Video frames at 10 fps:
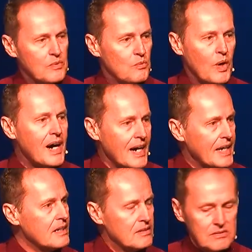
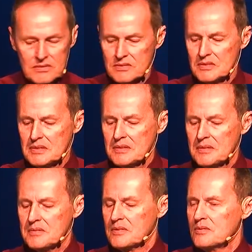Why?
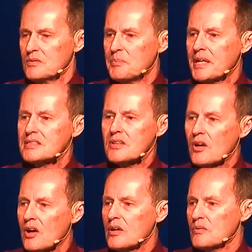Well, because the
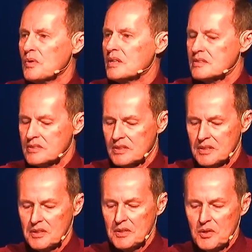heart wants
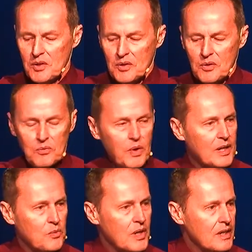what
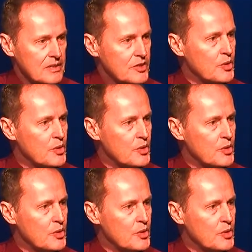it wants.